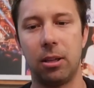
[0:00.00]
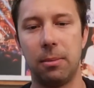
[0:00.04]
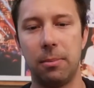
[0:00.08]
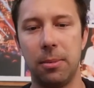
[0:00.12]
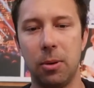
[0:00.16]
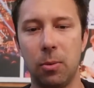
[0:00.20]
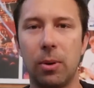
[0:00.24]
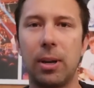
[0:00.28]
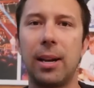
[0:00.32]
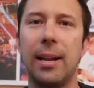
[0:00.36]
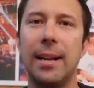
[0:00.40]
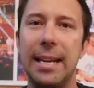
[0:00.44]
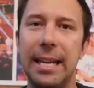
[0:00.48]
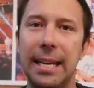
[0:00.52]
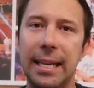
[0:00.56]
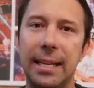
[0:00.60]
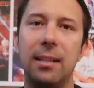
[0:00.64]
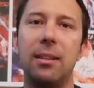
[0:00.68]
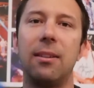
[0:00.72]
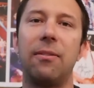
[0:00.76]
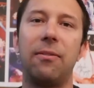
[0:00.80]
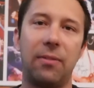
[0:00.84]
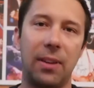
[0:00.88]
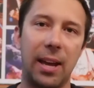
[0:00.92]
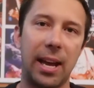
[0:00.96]
Give me what I
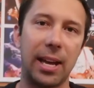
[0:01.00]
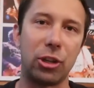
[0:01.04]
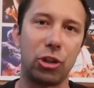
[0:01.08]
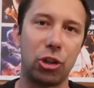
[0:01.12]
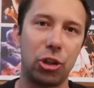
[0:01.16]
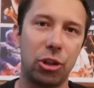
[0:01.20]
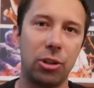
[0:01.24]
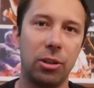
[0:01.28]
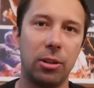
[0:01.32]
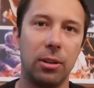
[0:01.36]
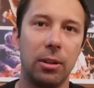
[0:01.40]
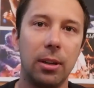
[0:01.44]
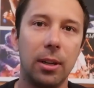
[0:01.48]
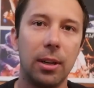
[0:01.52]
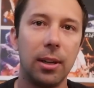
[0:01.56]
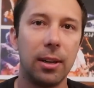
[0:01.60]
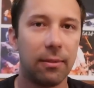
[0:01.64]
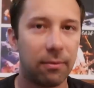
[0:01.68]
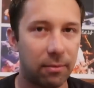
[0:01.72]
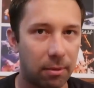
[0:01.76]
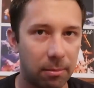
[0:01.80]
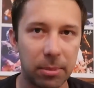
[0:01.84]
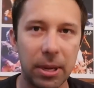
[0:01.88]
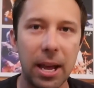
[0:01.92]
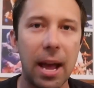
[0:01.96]
need to fish.
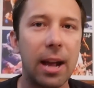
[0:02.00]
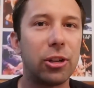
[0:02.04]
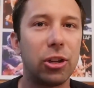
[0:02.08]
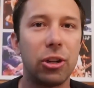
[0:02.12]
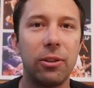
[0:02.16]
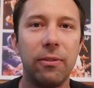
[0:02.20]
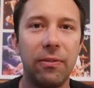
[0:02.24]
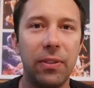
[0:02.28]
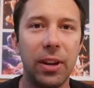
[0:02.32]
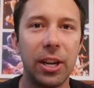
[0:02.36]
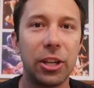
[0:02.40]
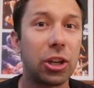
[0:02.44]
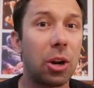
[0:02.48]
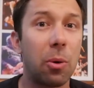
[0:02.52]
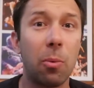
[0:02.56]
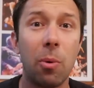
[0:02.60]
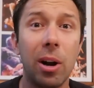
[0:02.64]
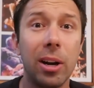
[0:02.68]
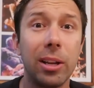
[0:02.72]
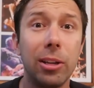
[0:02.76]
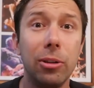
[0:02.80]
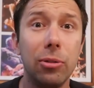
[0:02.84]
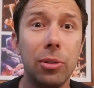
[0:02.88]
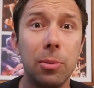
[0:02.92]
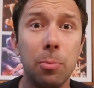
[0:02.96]
I'm catching fish. I
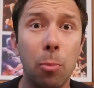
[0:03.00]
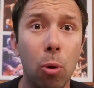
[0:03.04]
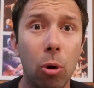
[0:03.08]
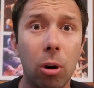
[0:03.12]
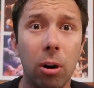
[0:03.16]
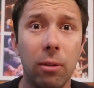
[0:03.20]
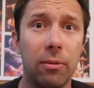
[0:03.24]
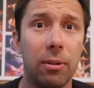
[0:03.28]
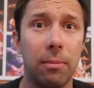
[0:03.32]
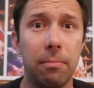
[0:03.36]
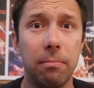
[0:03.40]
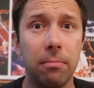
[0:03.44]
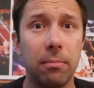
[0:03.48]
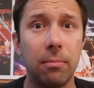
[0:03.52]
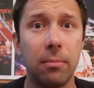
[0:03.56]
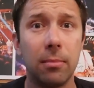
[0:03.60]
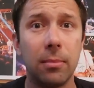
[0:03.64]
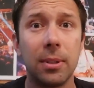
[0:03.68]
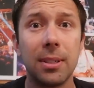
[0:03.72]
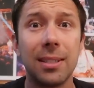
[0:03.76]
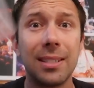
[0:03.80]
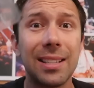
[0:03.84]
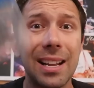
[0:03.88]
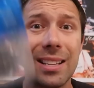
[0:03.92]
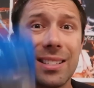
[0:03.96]
want to use more of them.
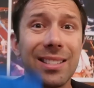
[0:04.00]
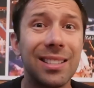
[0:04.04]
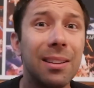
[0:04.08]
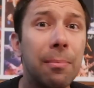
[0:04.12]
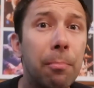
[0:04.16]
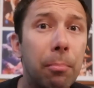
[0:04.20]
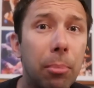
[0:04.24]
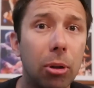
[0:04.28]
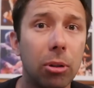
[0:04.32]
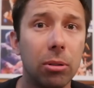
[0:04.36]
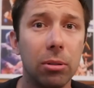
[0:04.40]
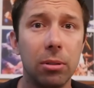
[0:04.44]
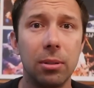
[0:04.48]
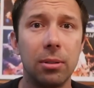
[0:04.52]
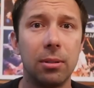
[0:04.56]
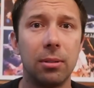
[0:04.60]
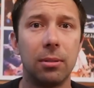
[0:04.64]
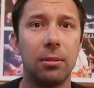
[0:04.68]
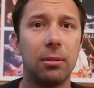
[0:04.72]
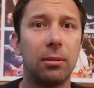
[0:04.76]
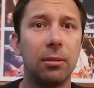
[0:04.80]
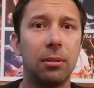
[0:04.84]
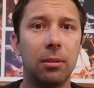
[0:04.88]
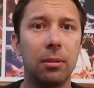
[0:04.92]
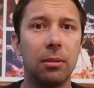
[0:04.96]
It's that simple.
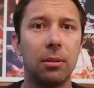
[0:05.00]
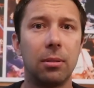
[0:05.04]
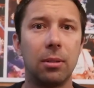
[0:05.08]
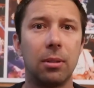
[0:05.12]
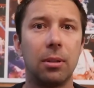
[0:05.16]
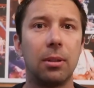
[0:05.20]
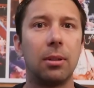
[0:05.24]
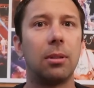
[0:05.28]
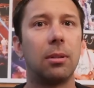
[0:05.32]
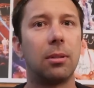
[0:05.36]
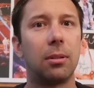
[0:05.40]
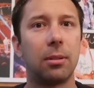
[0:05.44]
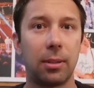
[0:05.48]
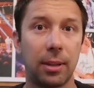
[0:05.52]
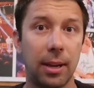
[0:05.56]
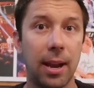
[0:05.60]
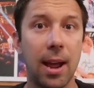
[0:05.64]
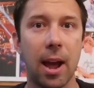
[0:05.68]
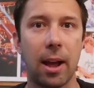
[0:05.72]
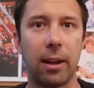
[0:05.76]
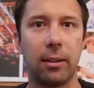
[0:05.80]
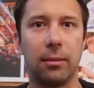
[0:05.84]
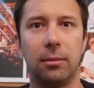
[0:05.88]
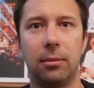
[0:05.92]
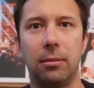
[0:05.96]

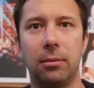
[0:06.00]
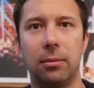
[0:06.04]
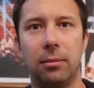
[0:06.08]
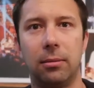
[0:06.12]
Yeah.